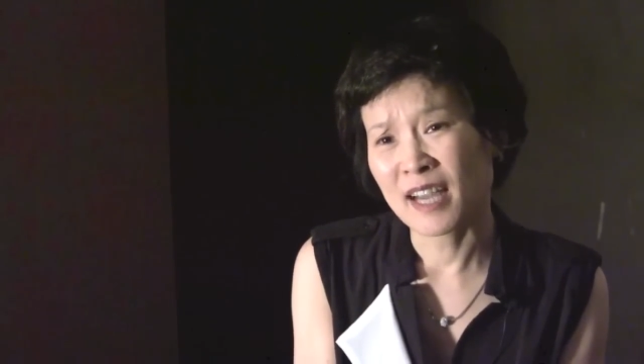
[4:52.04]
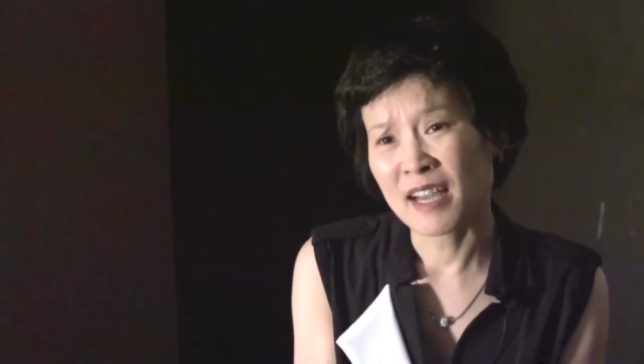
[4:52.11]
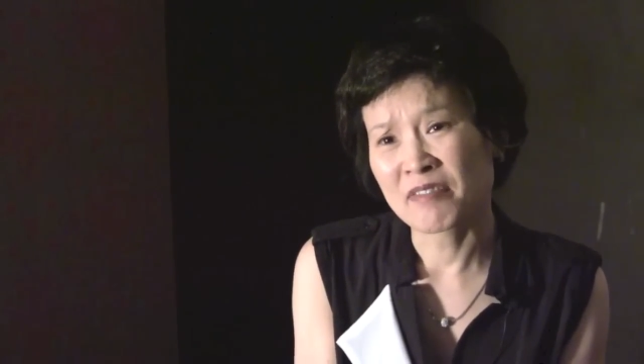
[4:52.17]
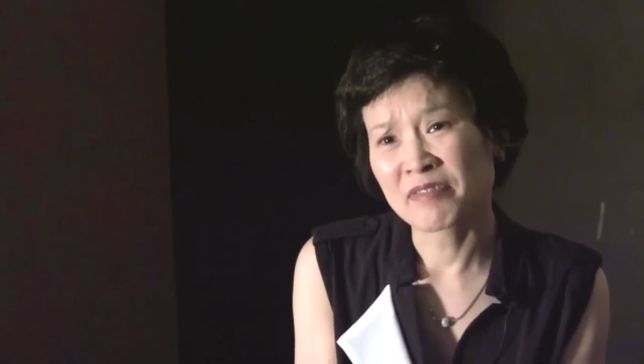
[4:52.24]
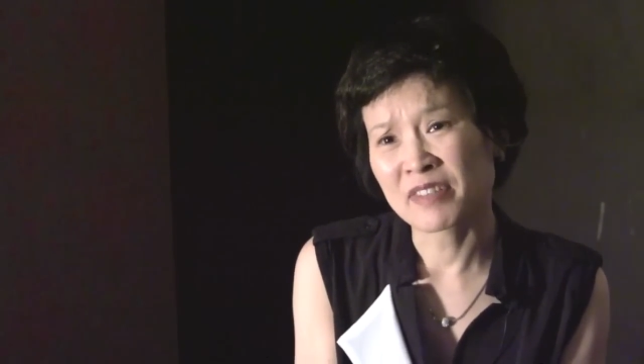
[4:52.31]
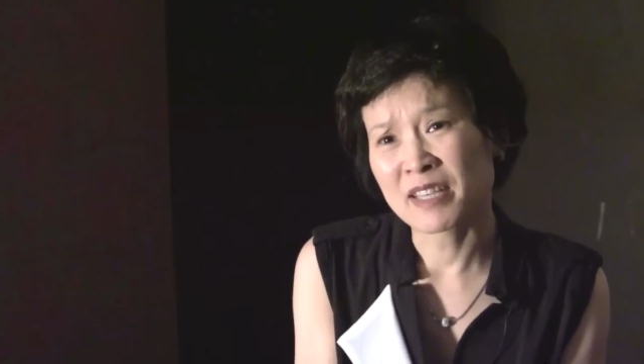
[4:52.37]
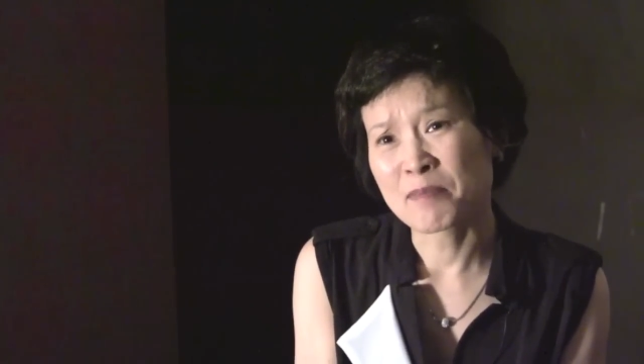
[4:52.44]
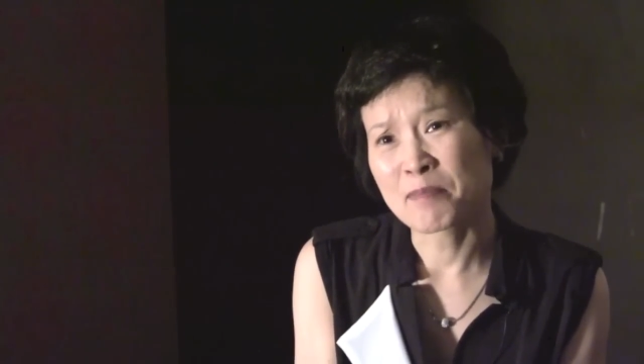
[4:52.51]

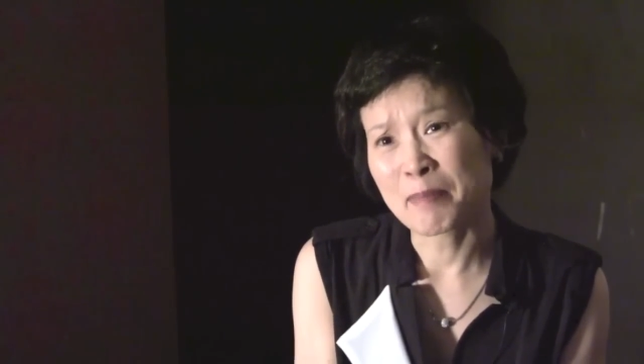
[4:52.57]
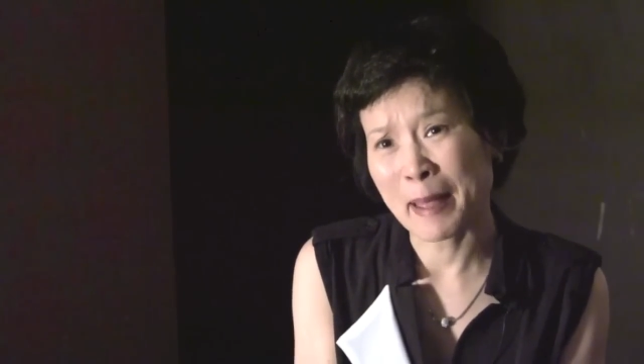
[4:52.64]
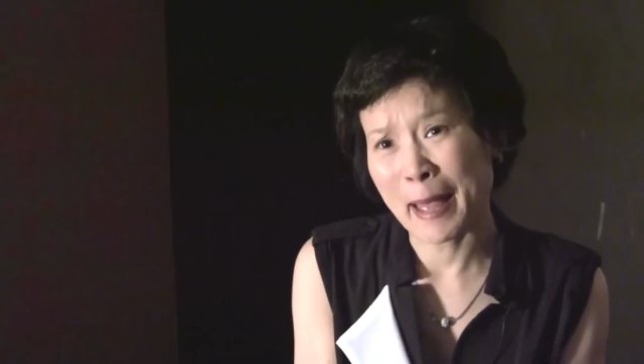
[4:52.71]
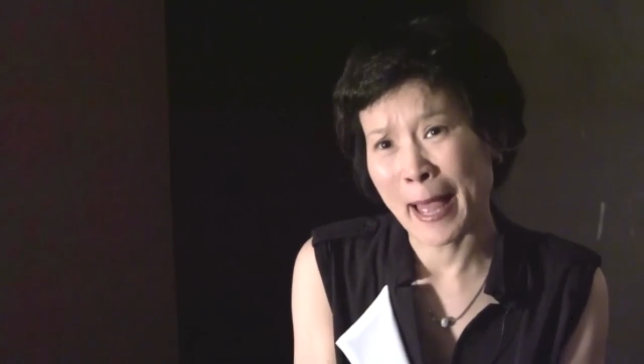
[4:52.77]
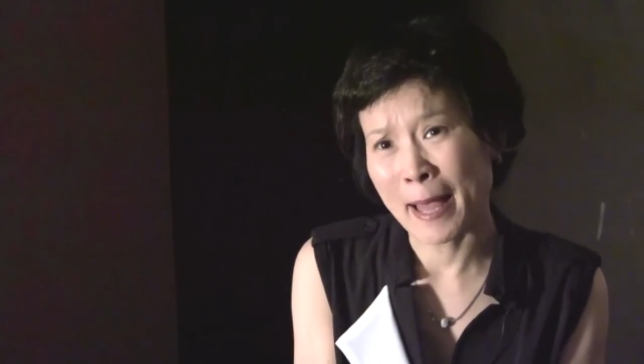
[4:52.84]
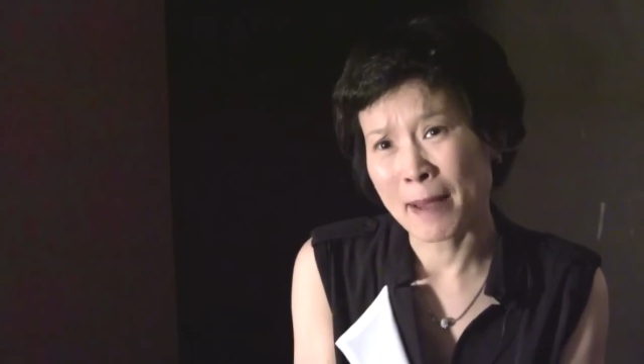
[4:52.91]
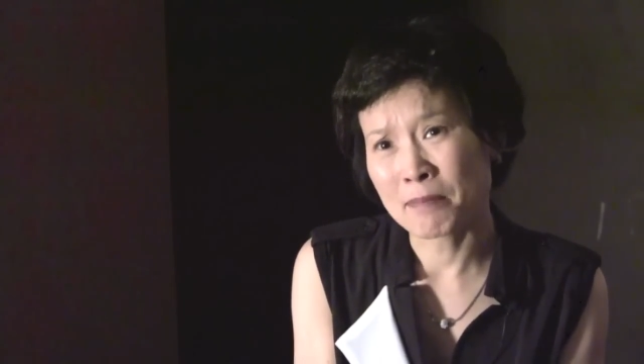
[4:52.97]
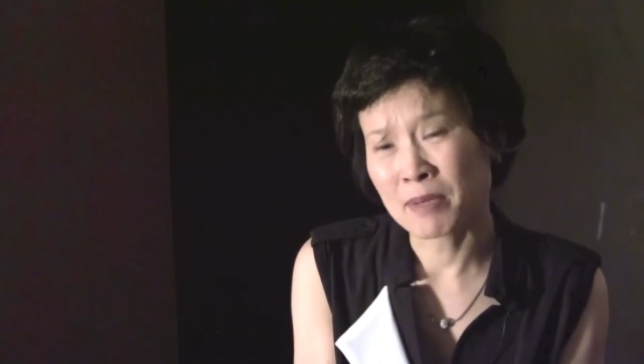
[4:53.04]
have a
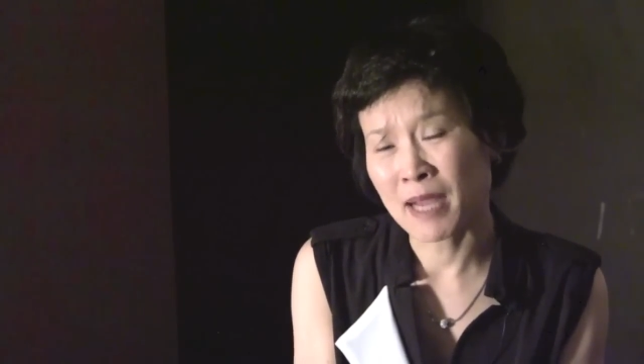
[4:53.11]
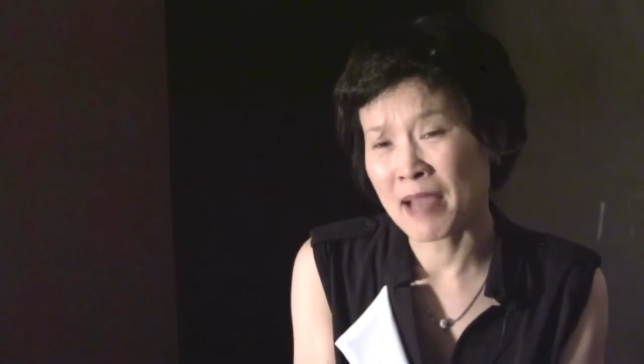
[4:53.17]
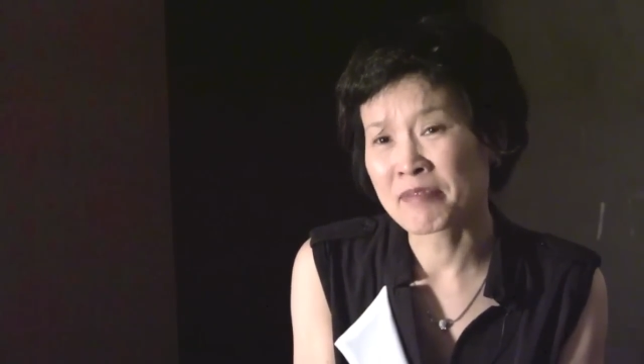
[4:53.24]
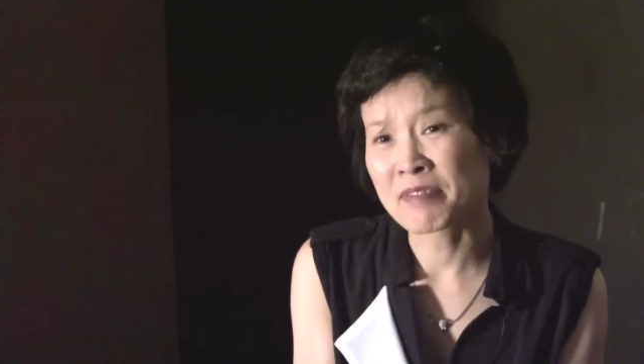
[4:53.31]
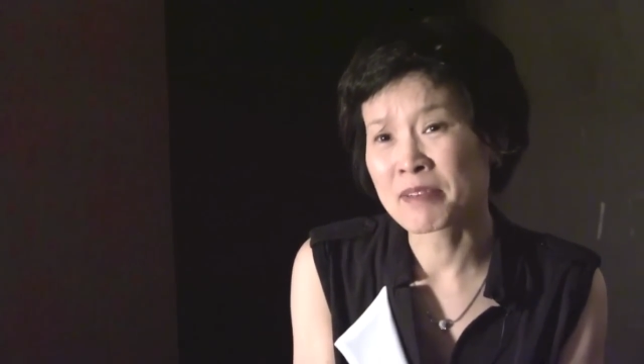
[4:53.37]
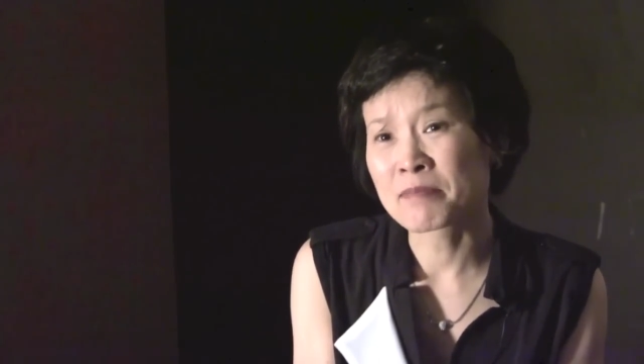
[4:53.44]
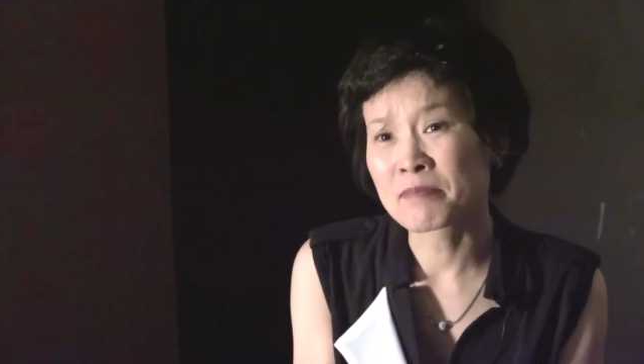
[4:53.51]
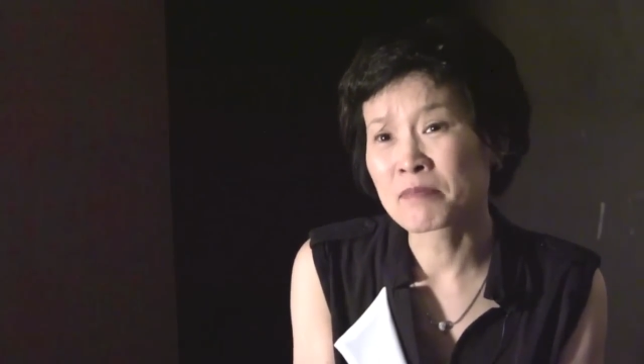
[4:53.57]
map,
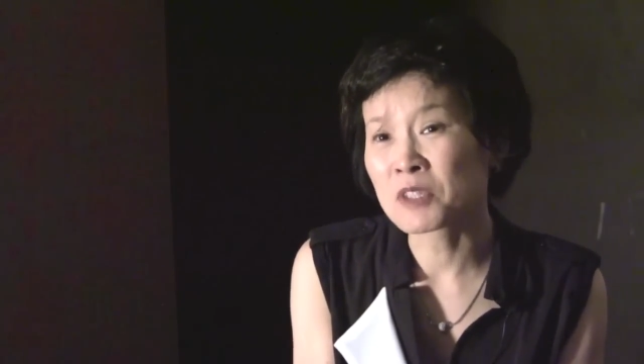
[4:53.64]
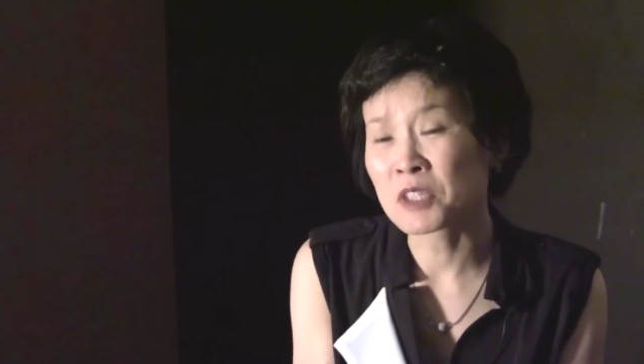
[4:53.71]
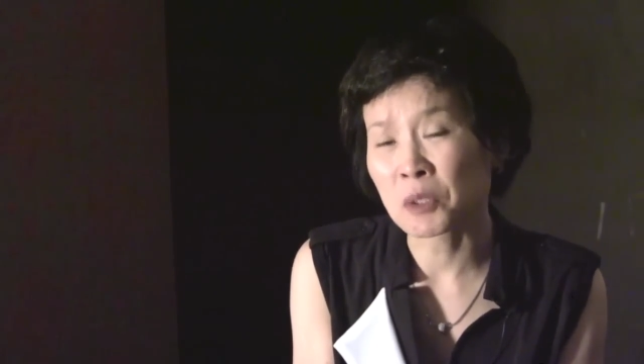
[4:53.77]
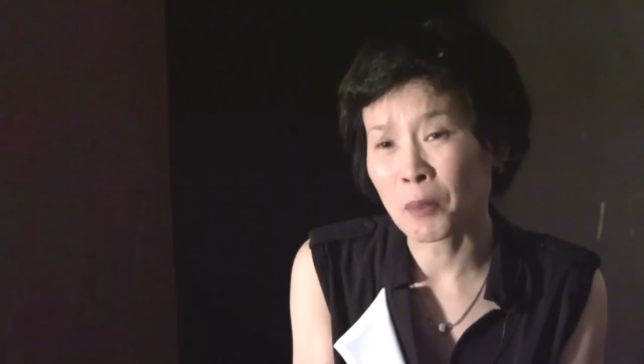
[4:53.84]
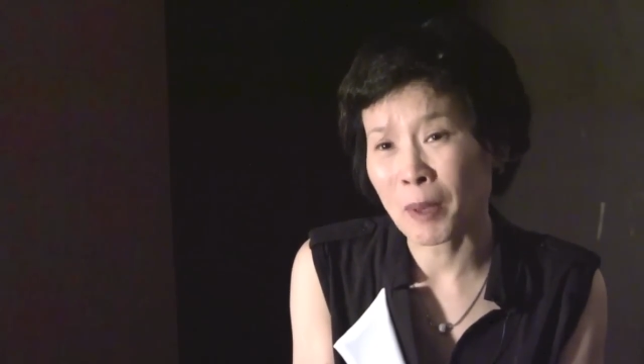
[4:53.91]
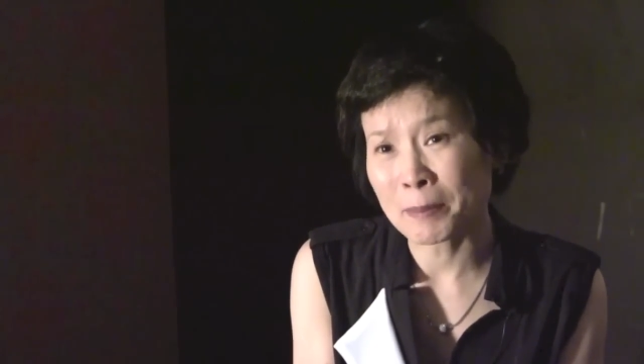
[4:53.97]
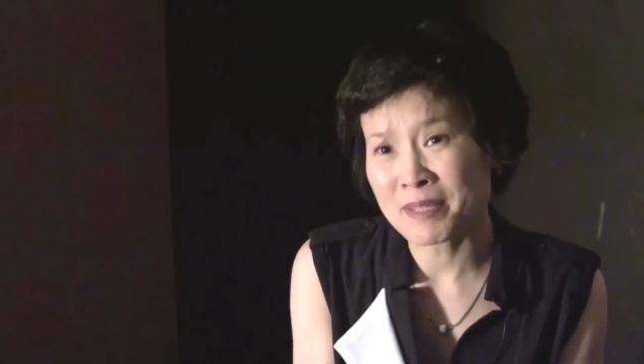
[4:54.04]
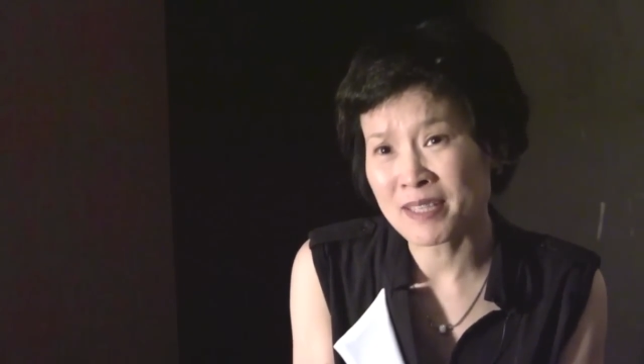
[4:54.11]
have a
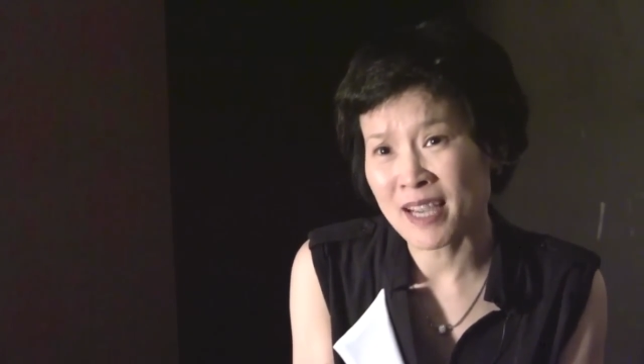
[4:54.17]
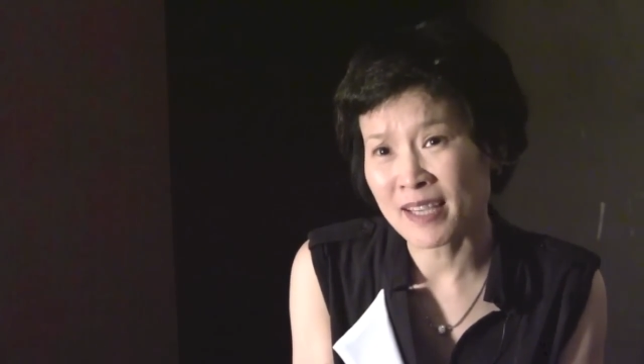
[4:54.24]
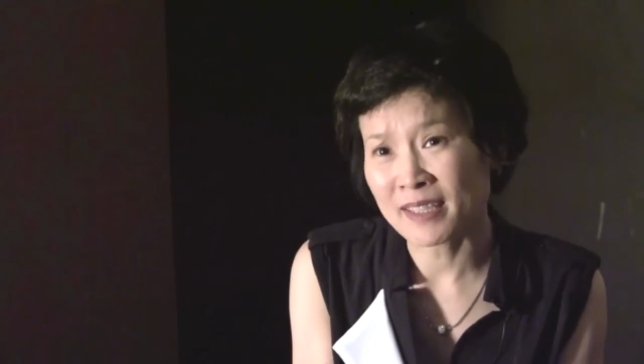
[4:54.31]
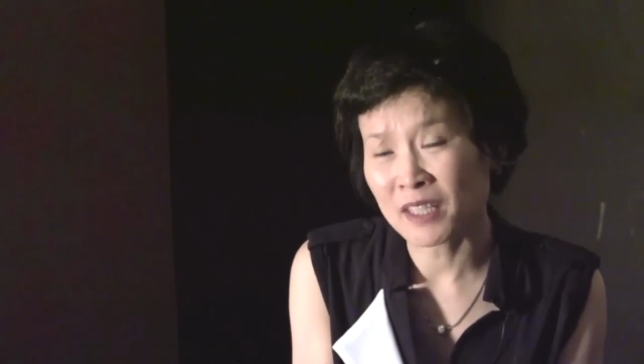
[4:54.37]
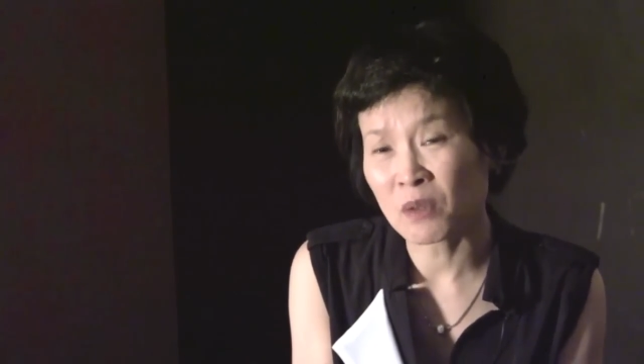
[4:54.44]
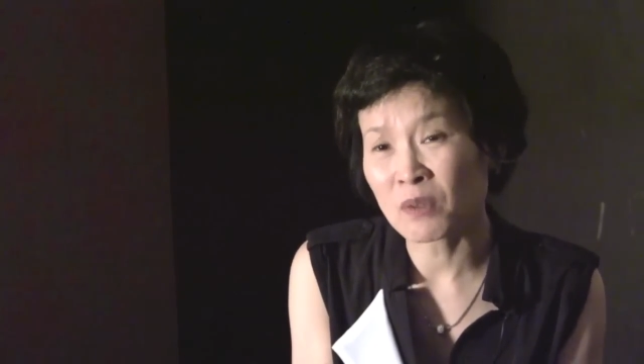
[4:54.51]
website.